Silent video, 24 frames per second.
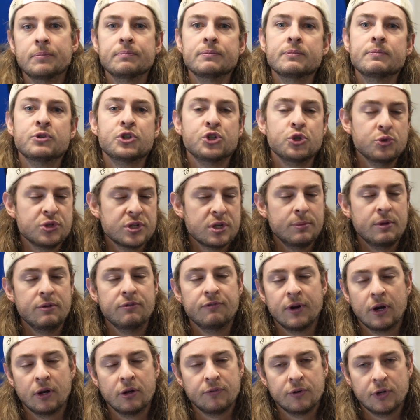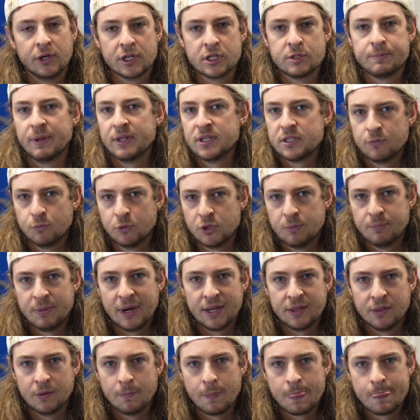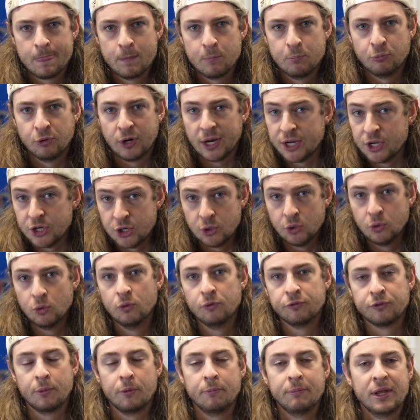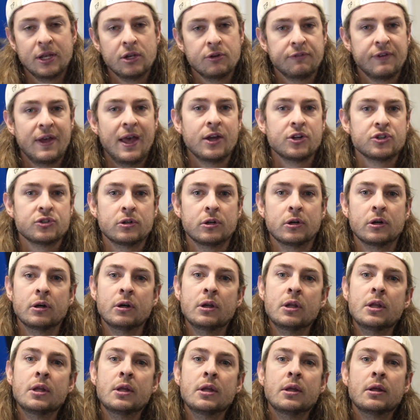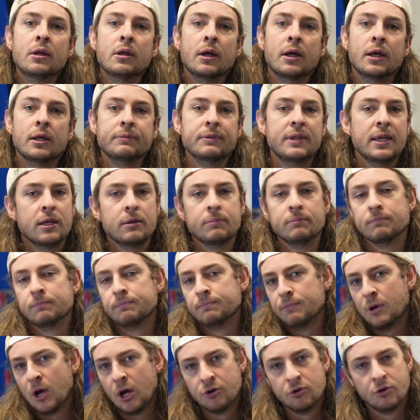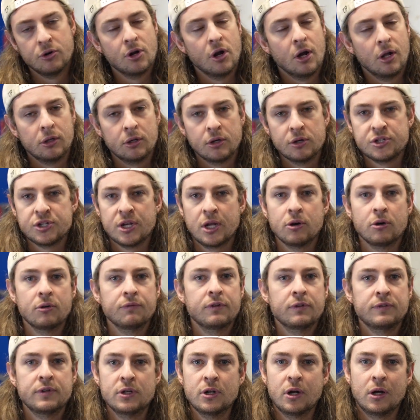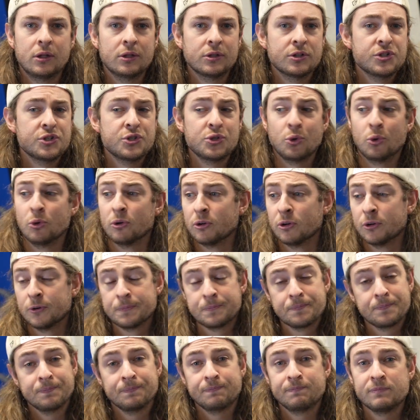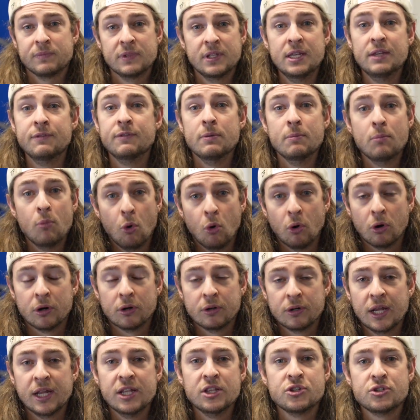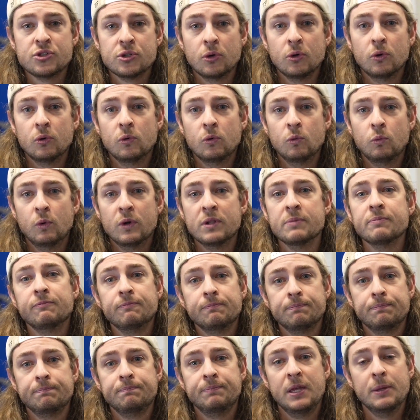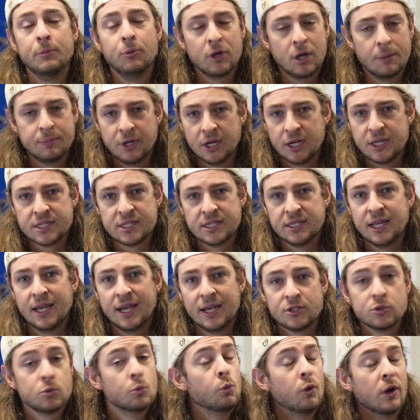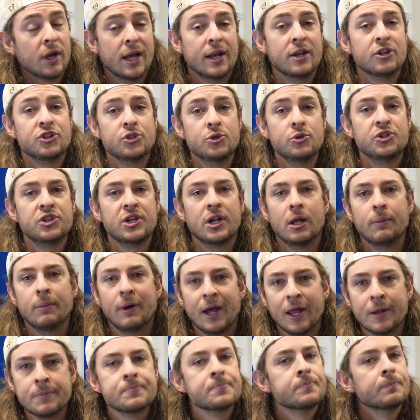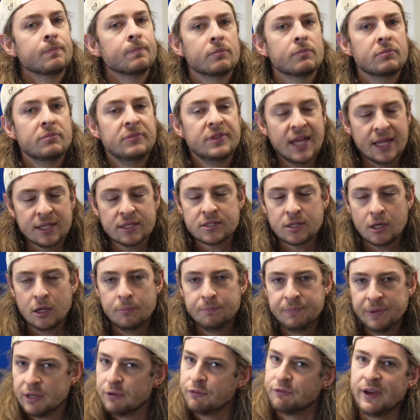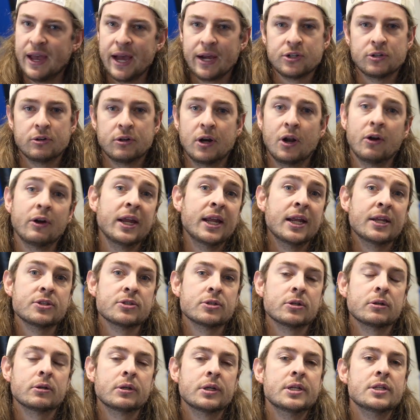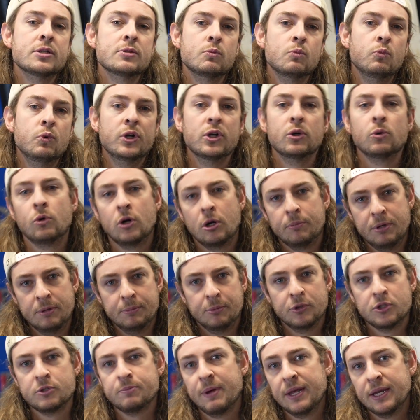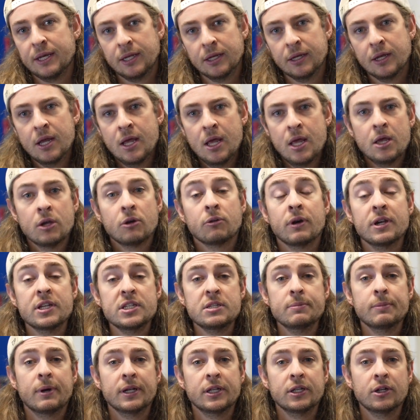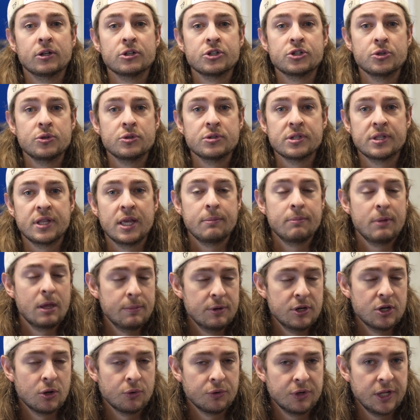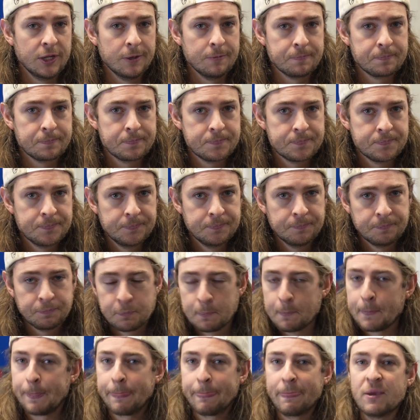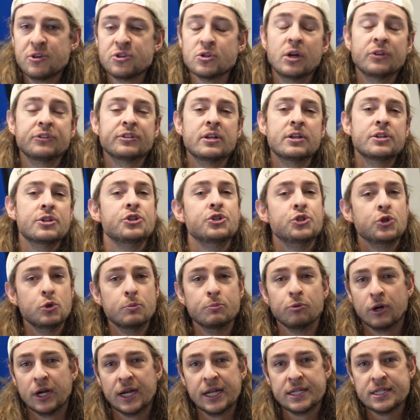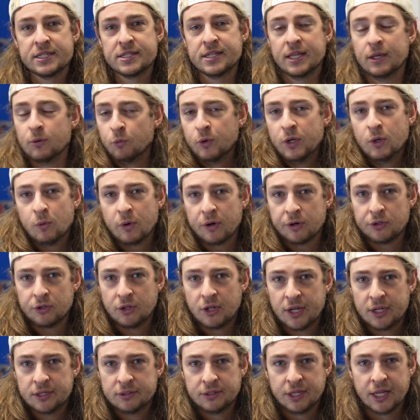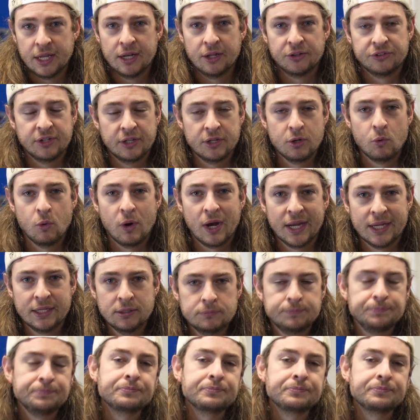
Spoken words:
Shoes can be very, very expensive when you buy them brand new from a manufacturer. They can $100, $150, or even more. And so when people come to us and they ask, what kind of shoes should I buy? That's a big factor in our answer, is we don't want people spending crazy money on shoes that they maybe don't need. So I'll tell you the two brands that we wear a lot, and I'll tell you why.